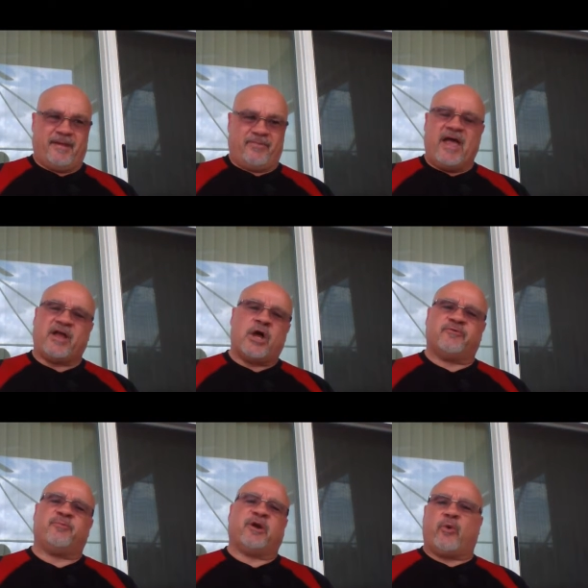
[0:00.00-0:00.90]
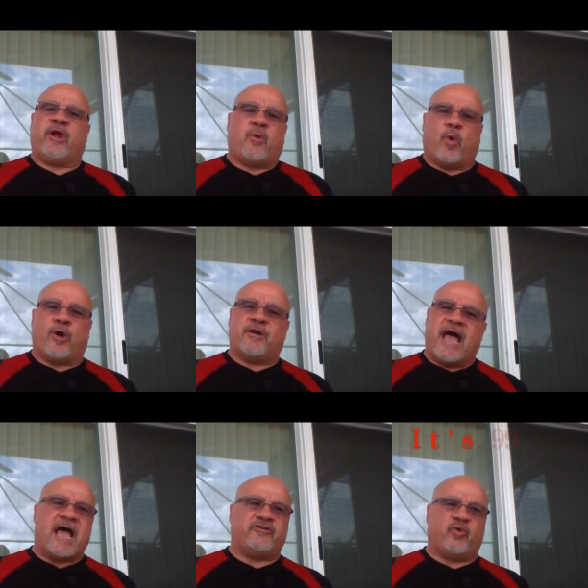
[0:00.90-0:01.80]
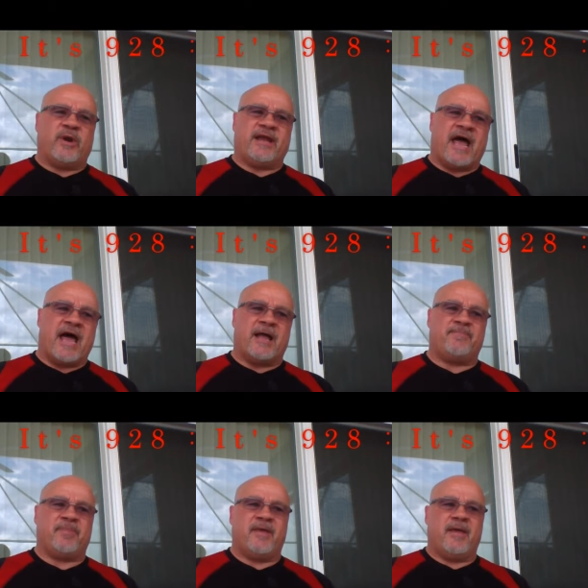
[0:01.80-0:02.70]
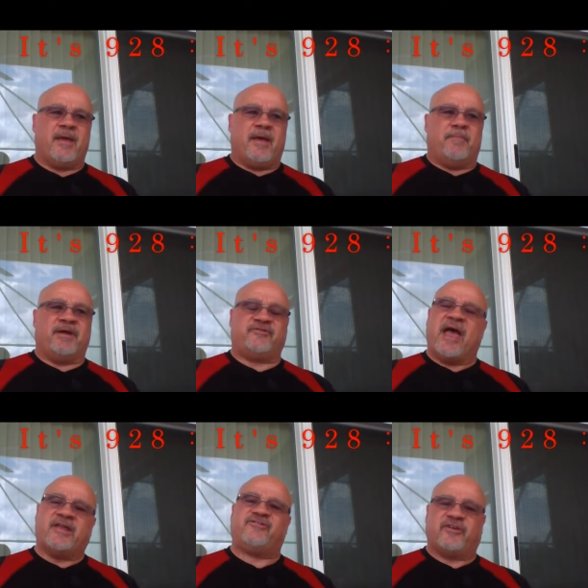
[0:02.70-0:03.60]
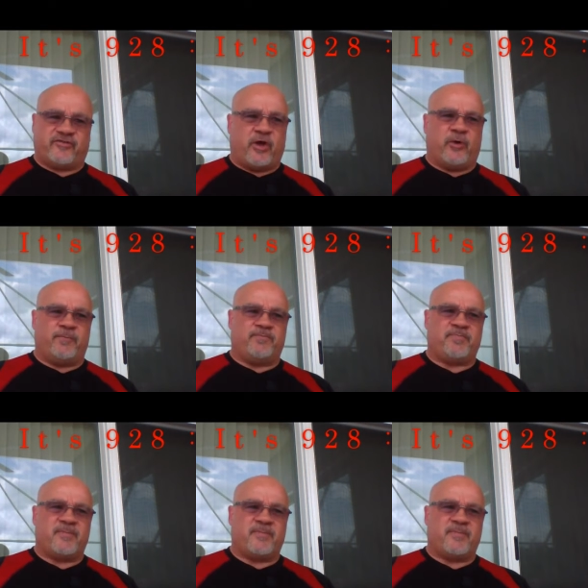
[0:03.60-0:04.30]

That comes from a Greek word 929, besanzizo,